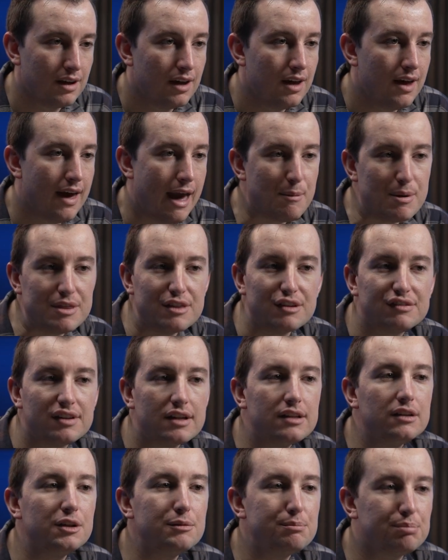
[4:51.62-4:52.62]
And when the
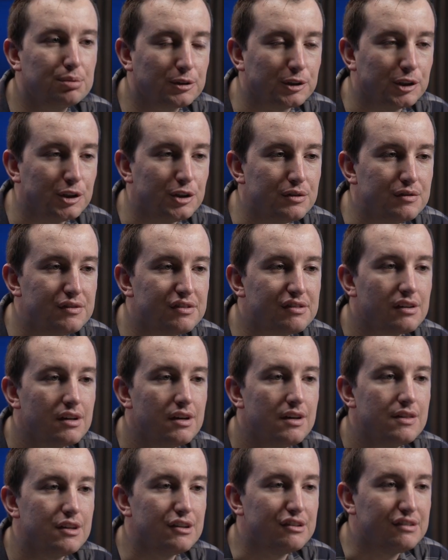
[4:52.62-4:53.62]
signal improves,
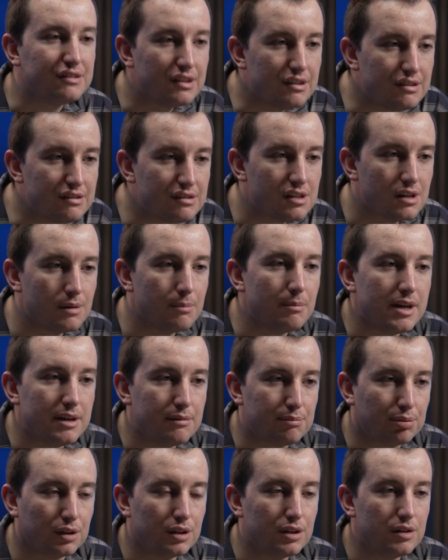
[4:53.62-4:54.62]
the system
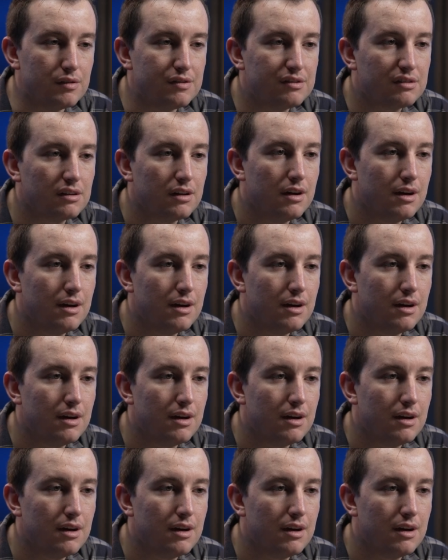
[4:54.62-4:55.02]
improves.